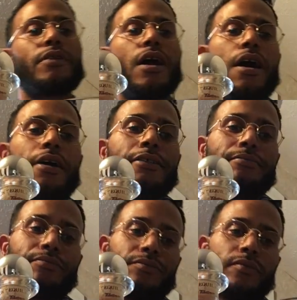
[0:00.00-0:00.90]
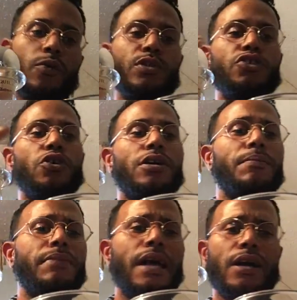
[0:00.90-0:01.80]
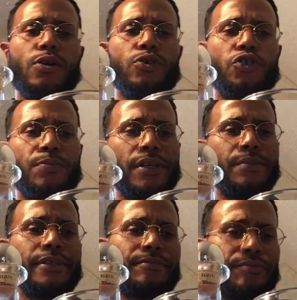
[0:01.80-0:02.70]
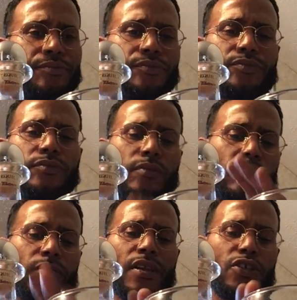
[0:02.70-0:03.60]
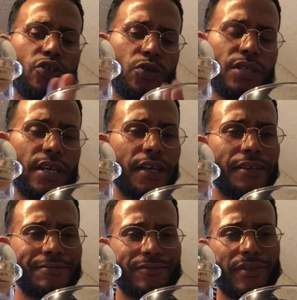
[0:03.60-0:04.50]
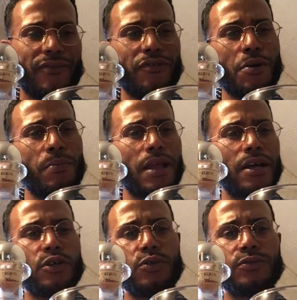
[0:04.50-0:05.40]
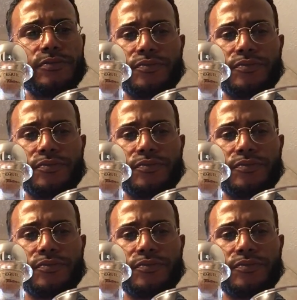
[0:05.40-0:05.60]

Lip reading: All right, we talking blancos, baby. So yeah, for a blanco,